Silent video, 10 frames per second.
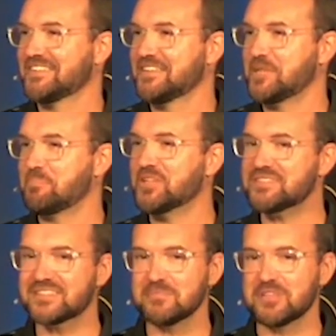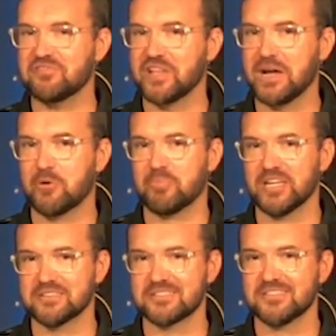He puts them in flower
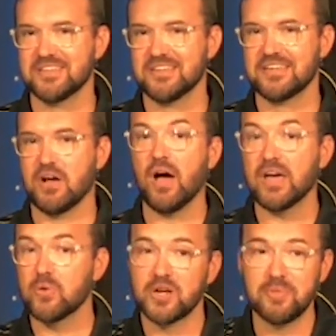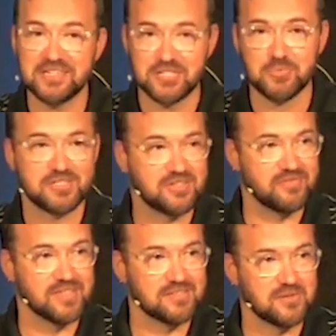beds. Now, I don't want to make too much of
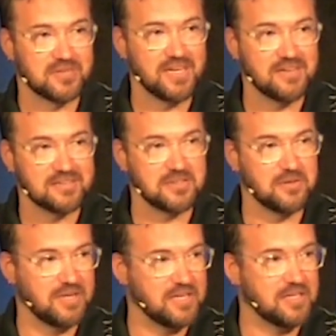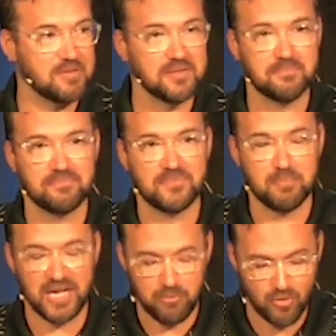this, okay? So I am a
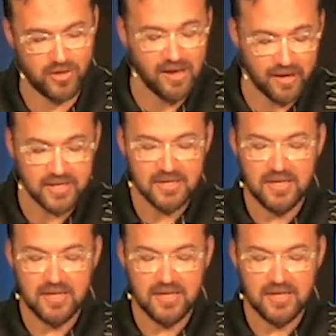Bible guy.